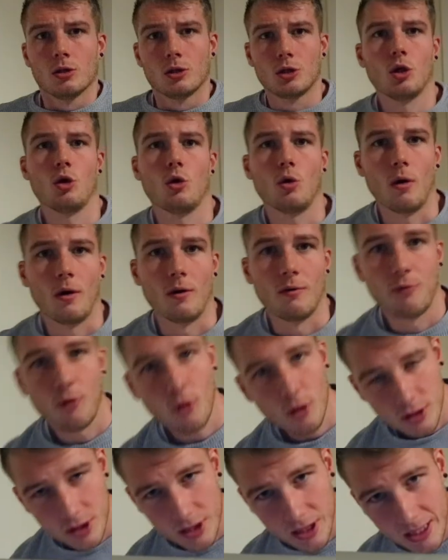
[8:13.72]
So
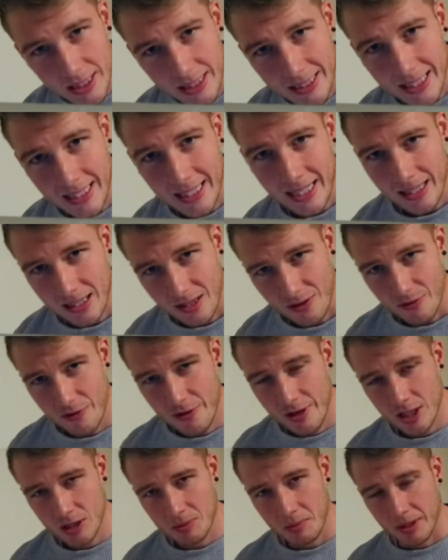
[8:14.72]
unfortunately didn't get to
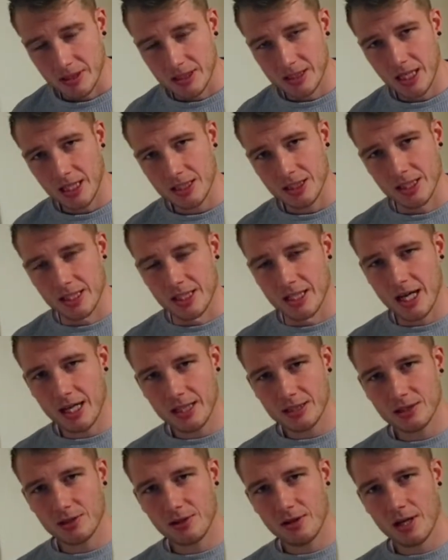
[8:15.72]
finish my session
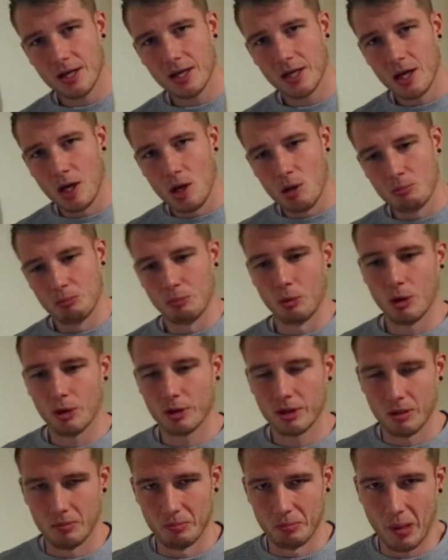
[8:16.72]
yesterday, but
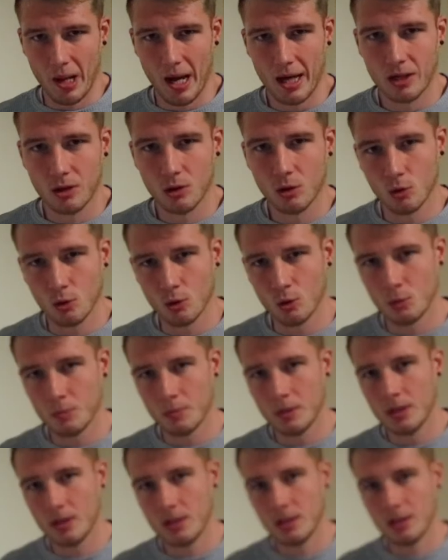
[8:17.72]
I'm back
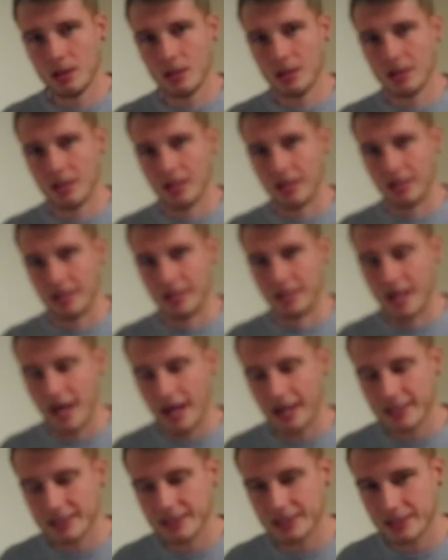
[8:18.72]
home
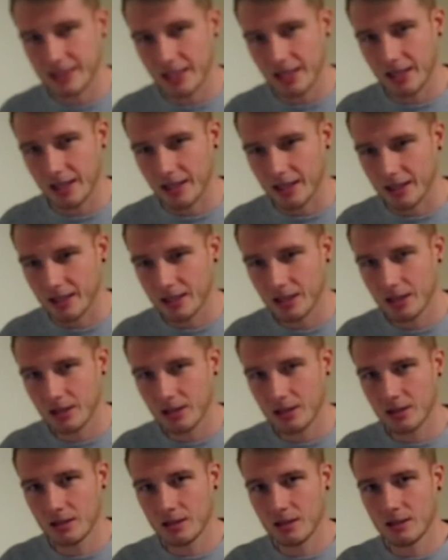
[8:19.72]
next day.
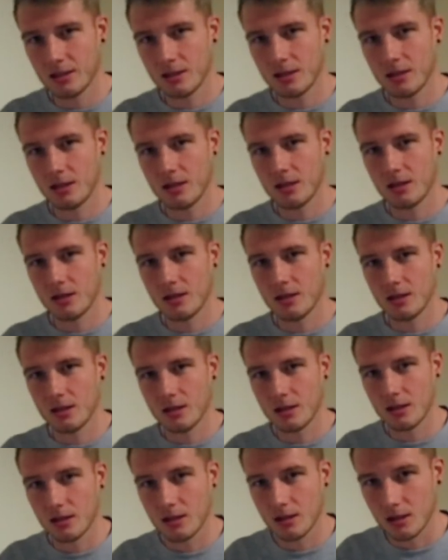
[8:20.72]

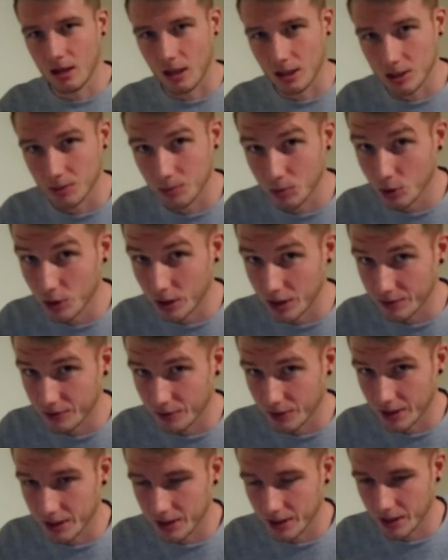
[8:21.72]
Got some goodies
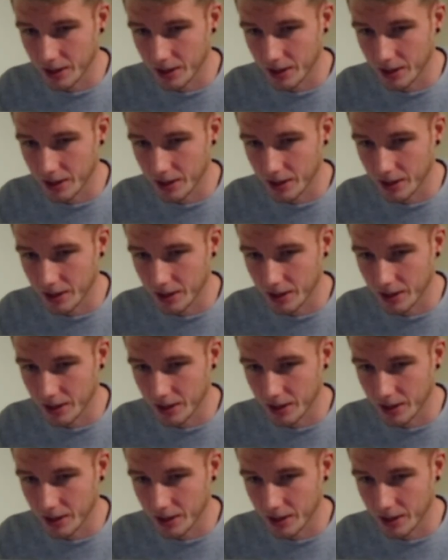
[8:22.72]
for you